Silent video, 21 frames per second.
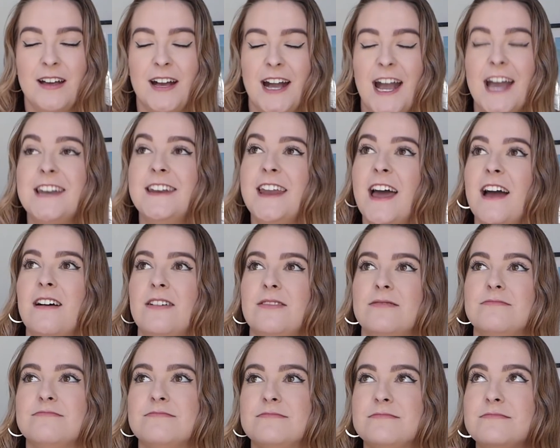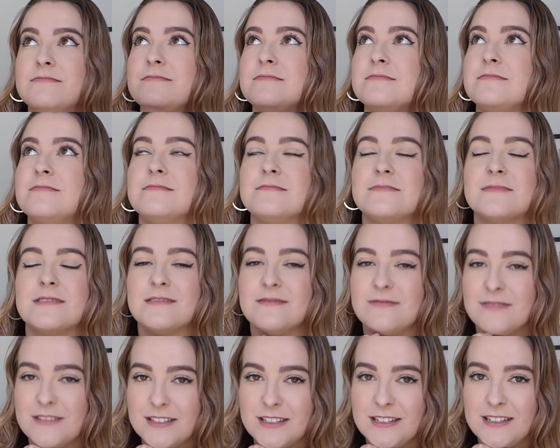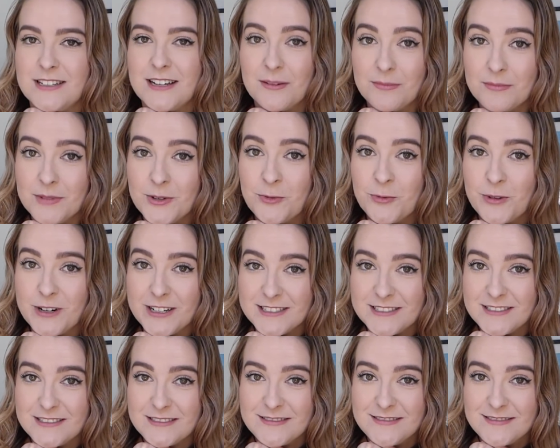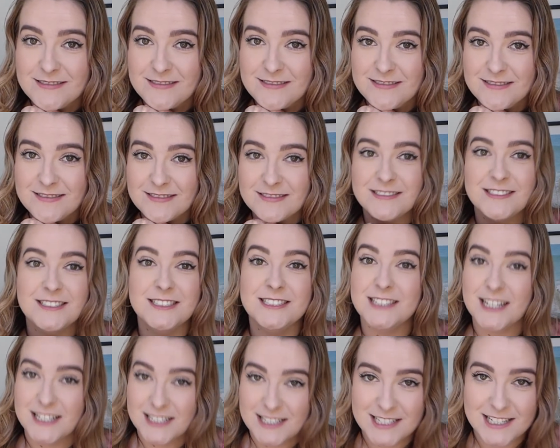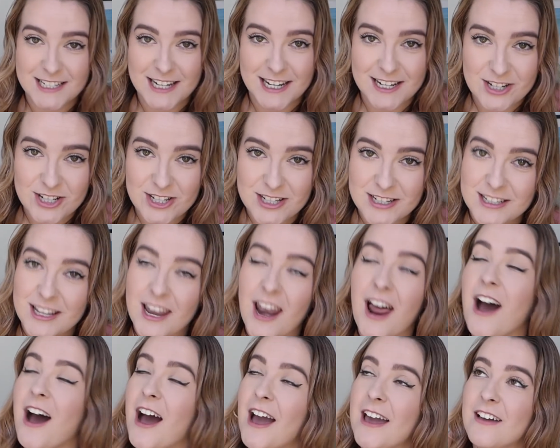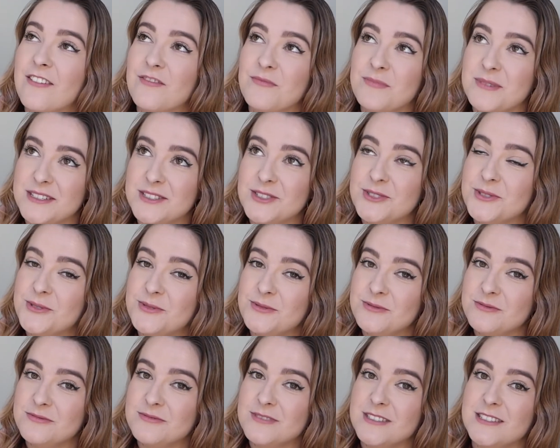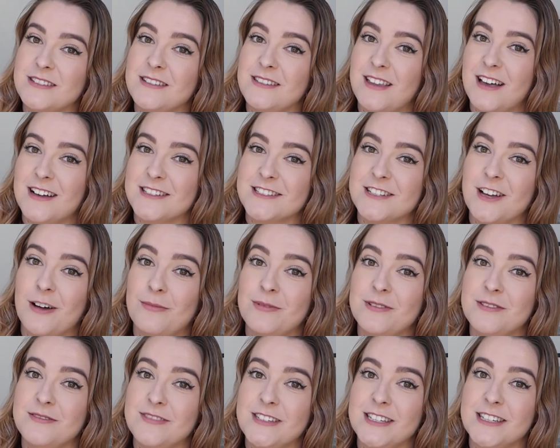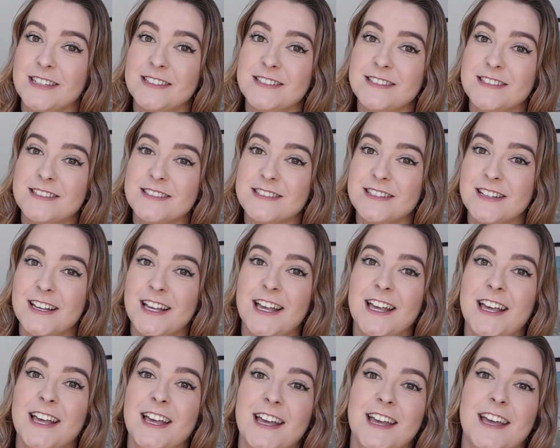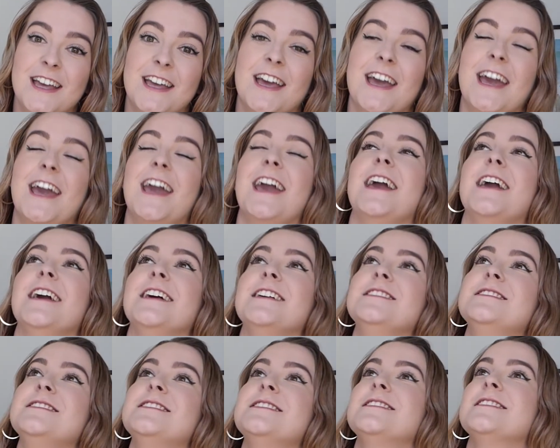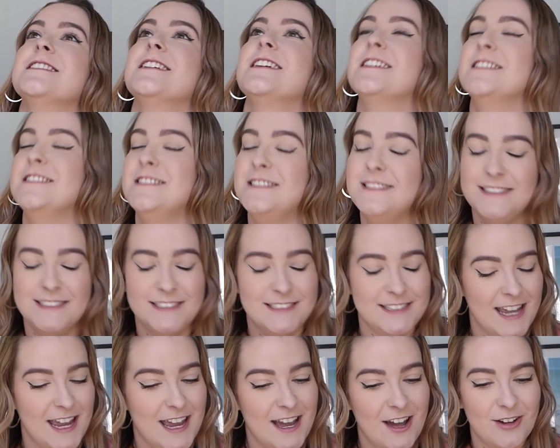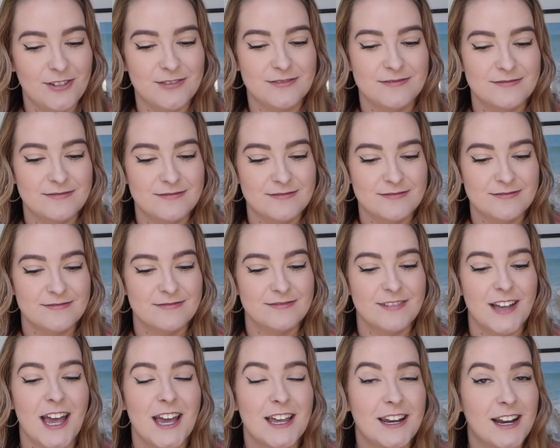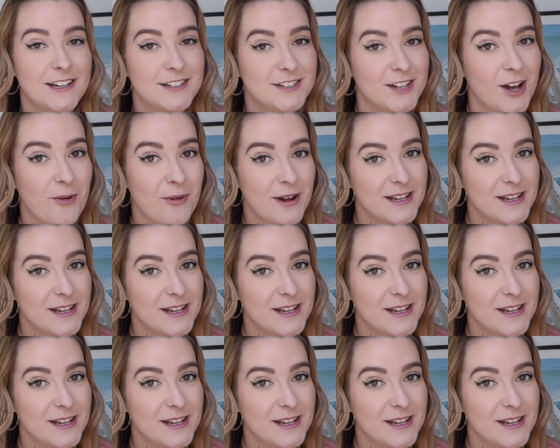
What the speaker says: And now, for the #1 destination that I have been to in the last couple of years. Hands down. And I know